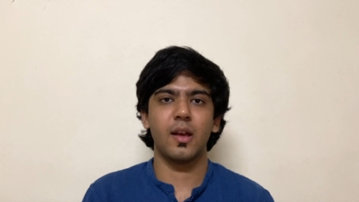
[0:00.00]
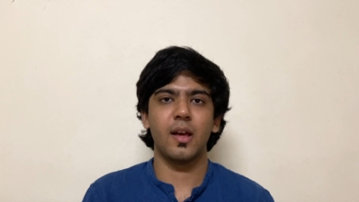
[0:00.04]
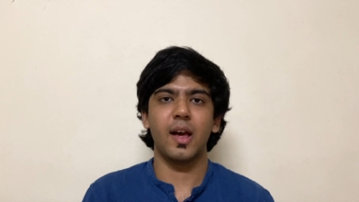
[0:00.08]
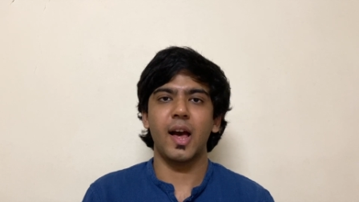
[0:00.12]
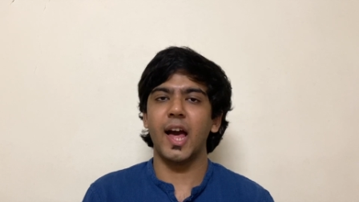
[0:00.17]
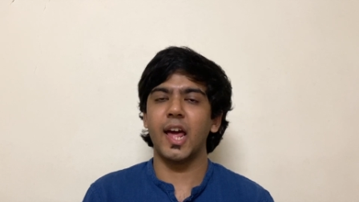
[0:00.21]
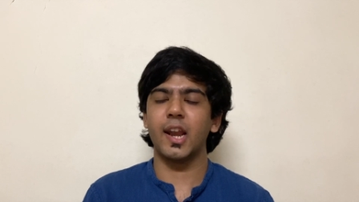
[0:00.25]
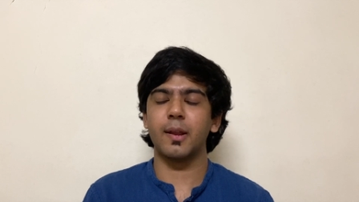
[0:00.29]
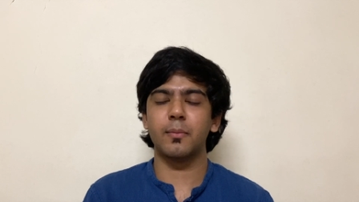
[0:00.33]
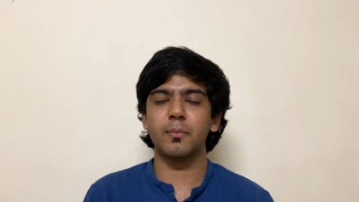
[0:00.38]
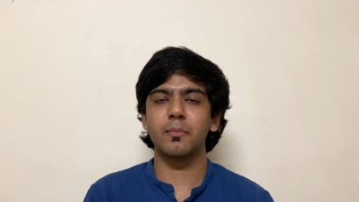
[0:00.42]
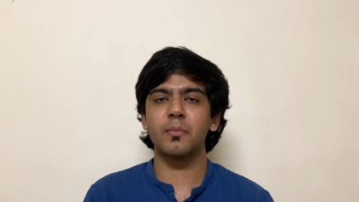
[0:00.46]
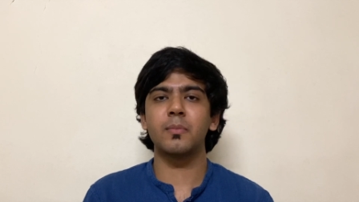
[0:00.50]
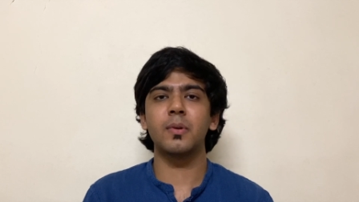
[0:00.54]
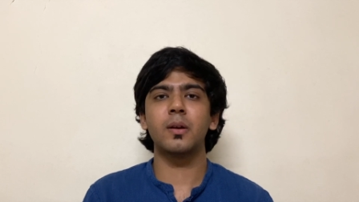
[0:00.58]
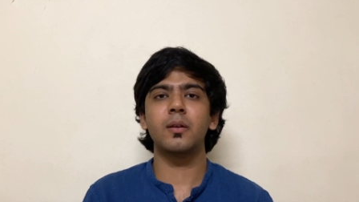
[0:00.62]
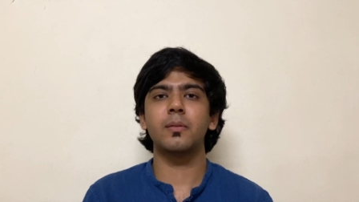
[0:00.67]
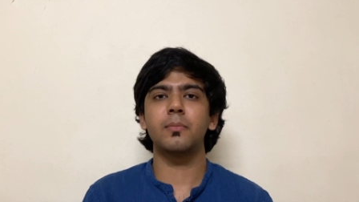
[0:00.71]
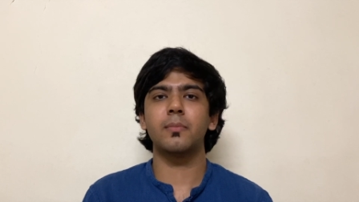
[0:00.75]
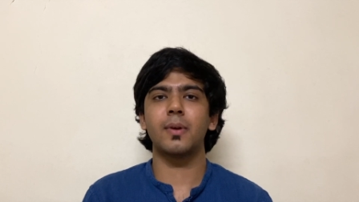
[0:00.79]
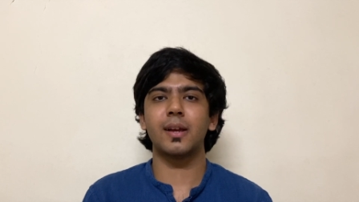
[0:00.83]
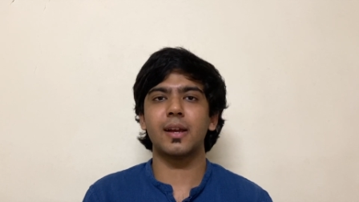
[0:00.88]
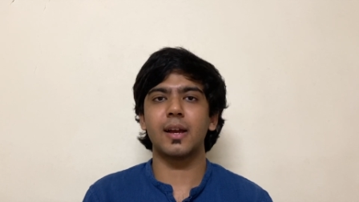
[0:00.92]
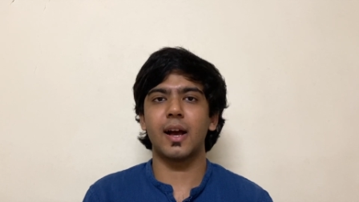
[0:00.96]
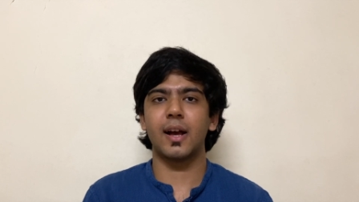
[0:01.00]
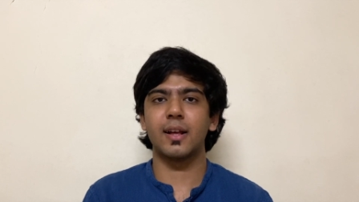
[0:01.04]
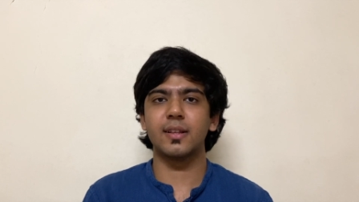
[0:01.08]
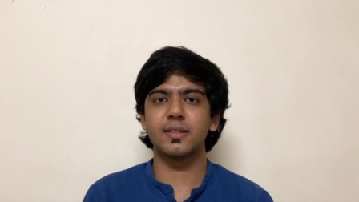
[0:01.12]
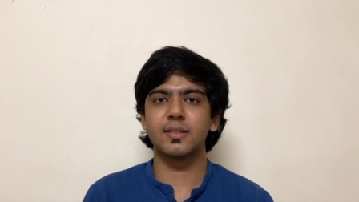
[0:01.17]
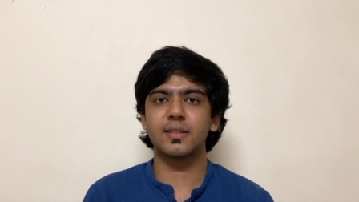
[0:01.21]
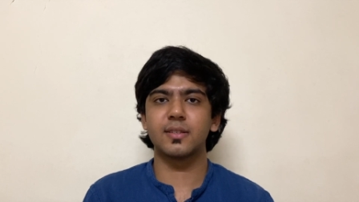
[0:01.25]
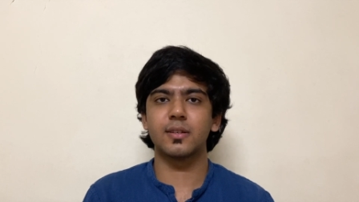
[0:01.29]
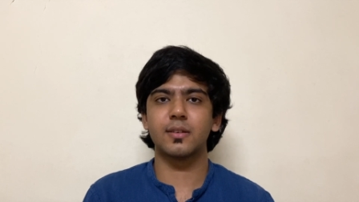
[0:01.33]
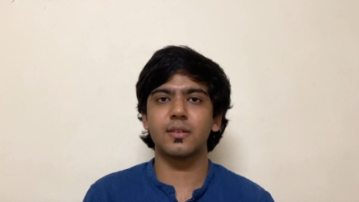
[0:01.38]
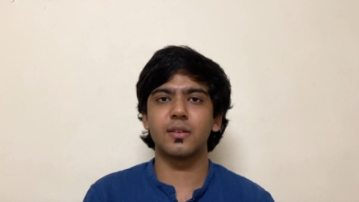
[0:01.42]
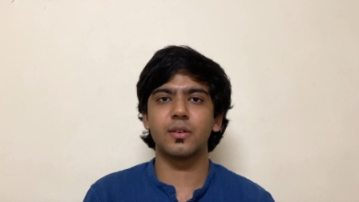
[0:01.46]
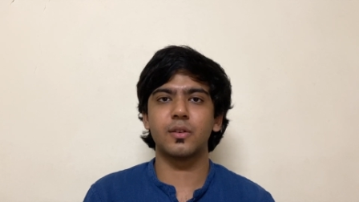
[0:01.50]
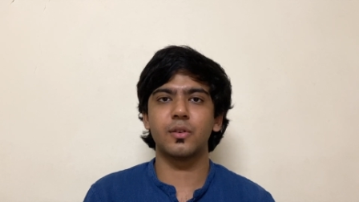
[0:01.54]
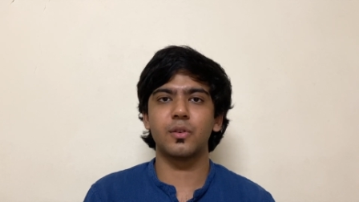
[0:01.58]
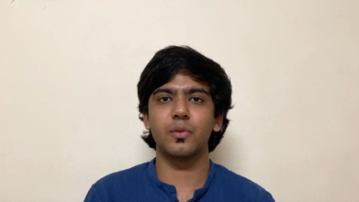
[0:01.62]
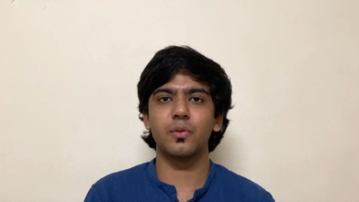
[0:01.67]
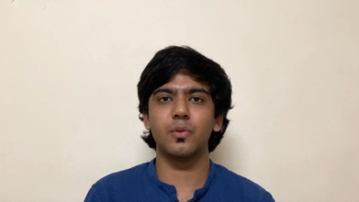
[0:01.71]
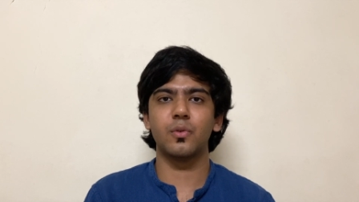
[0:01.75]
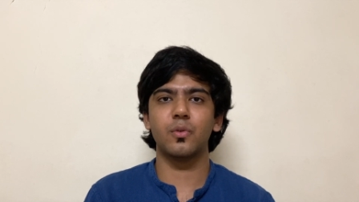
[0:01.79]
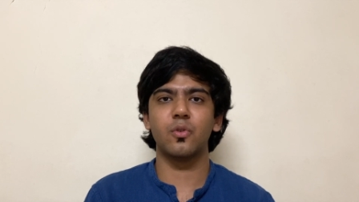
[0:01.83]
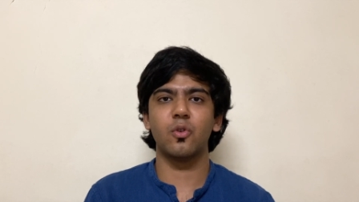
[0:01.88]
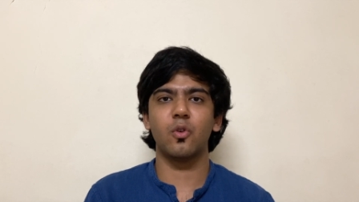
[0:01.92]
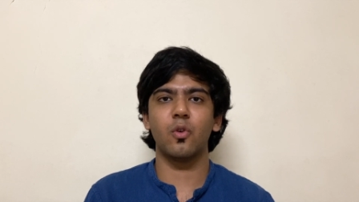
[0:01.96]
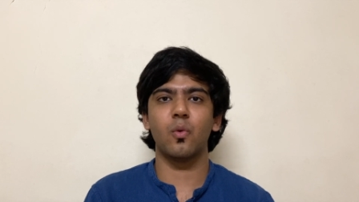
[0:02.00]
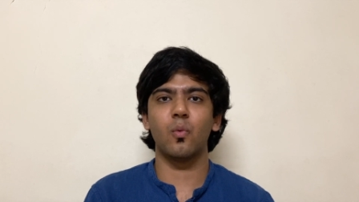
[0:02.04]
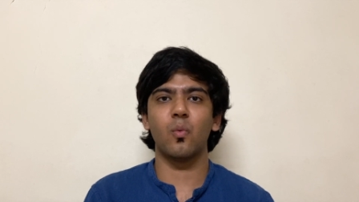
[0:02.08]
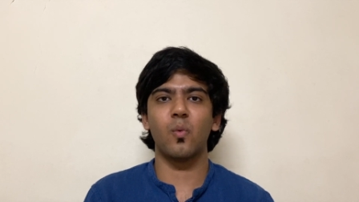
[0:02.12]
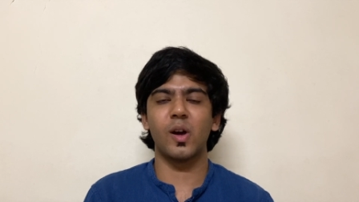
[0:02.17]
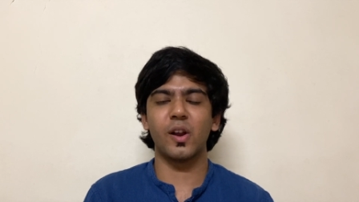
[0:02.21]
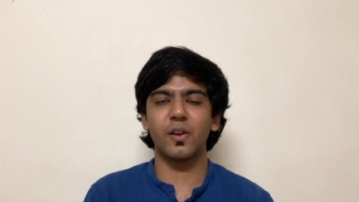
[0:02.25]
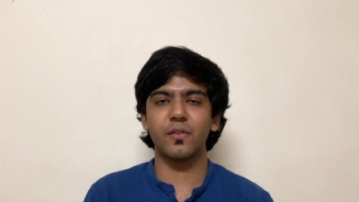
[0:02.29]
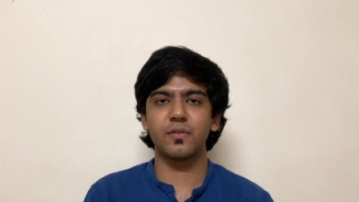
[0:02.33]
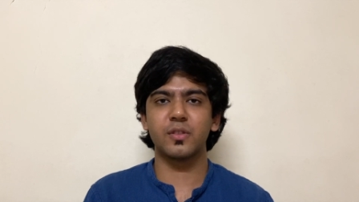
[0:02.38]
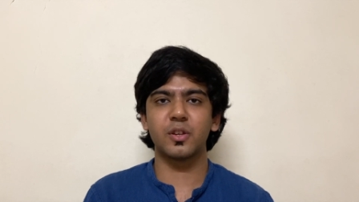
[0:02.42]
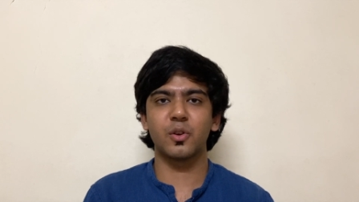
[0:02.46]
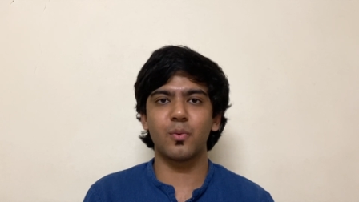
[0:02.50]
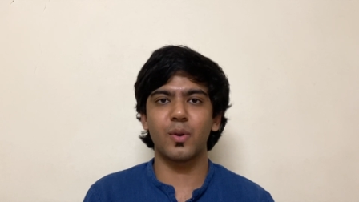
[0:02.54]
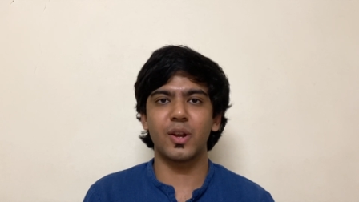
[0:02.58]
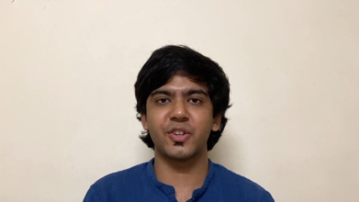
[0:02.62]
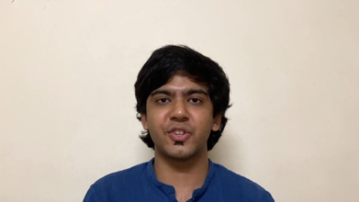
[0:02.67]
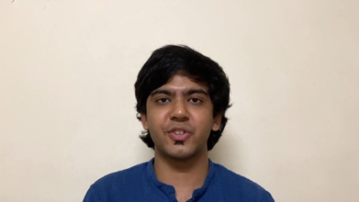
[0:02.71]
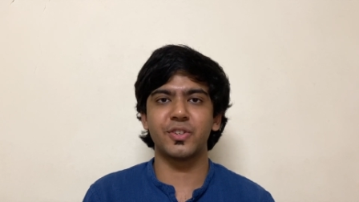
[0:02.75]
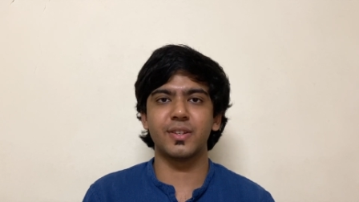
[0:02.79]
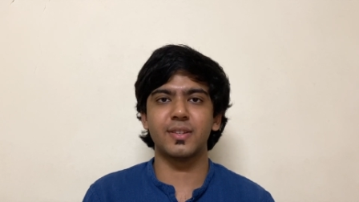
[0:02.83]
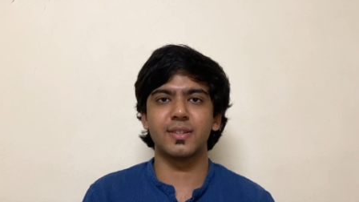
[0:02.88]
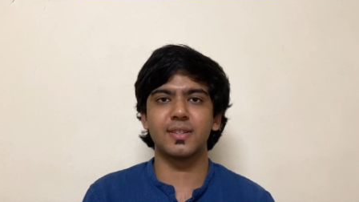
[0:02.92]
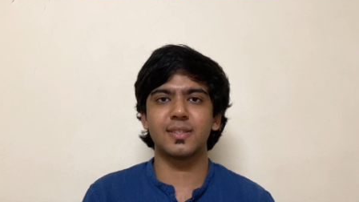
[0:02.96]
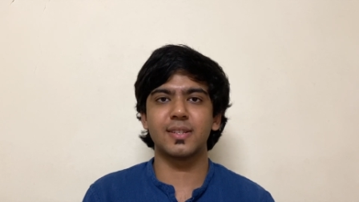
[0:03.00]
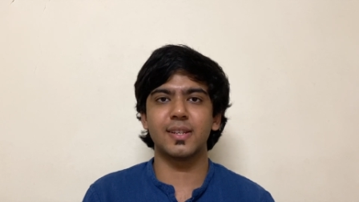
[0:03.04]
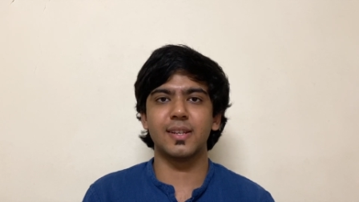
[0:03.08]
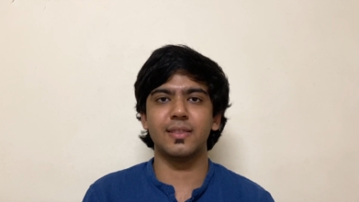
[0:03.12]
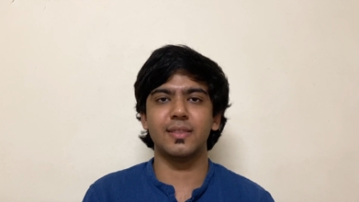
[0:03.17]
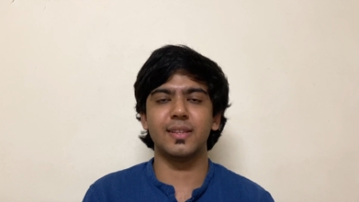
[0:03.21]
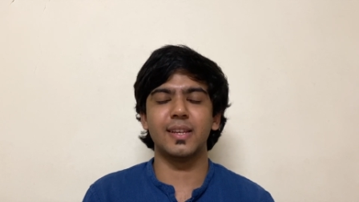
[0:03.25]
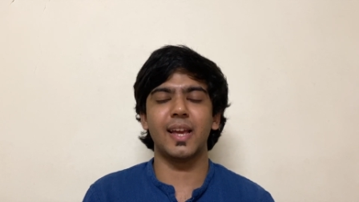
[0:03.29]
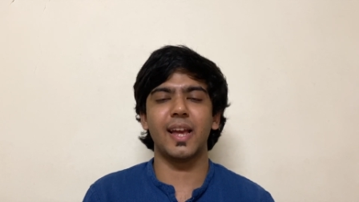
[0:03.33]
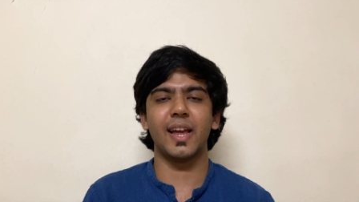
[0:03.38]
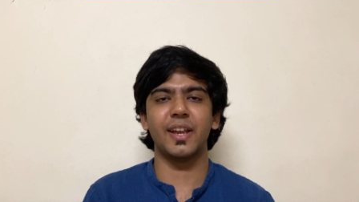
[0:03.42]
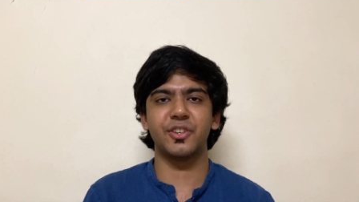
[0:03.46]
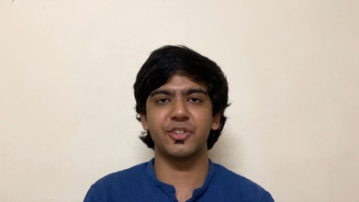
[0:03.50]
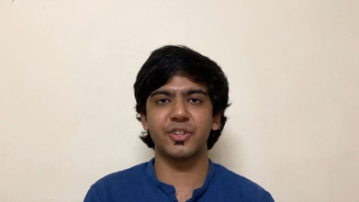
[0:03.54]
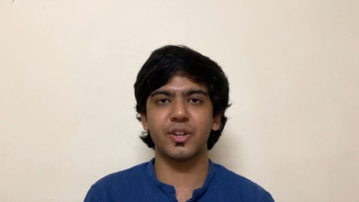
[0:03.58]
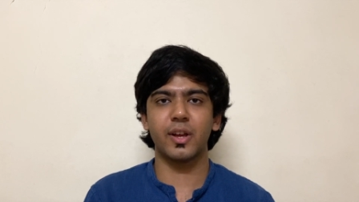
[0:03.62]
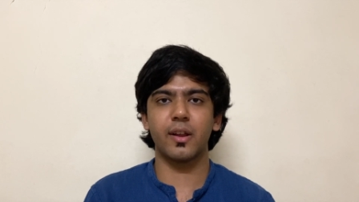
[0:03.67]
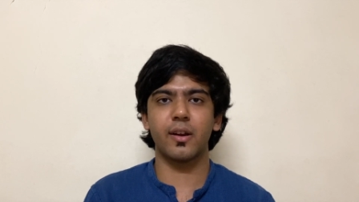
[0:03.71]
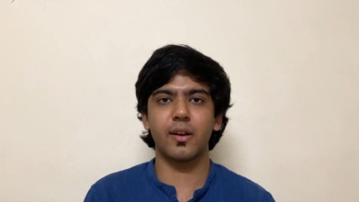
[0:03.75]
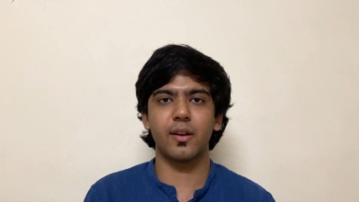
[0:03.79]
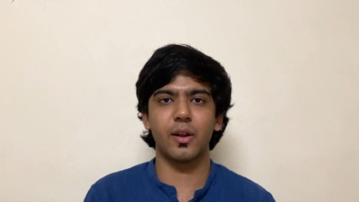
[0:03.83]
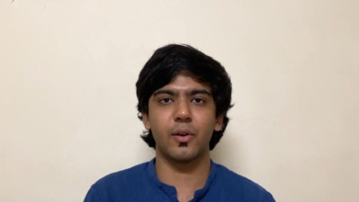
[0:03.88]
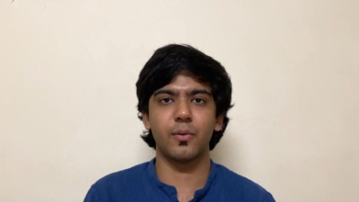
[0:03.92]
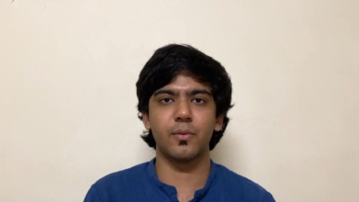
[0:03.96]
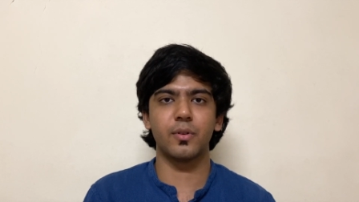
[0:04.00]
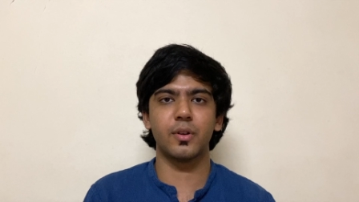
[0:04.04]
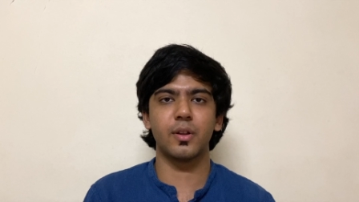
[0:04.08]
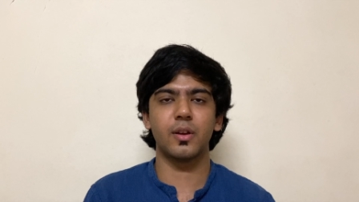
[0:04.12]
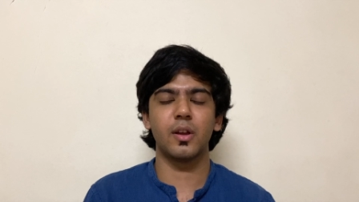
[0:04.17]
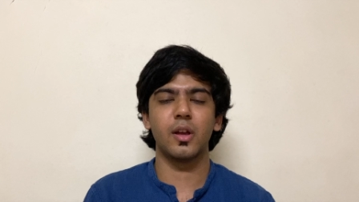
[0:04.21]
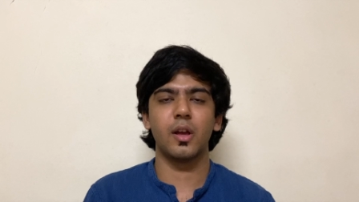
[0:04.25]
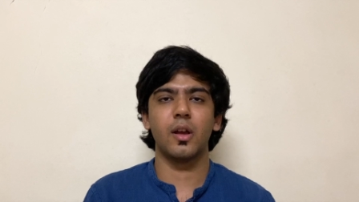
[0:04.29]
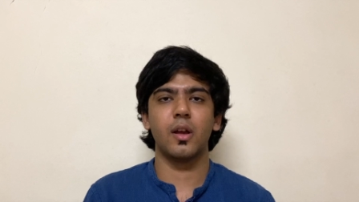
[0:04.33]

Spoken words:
I remember my answer to one of the questions in the HR round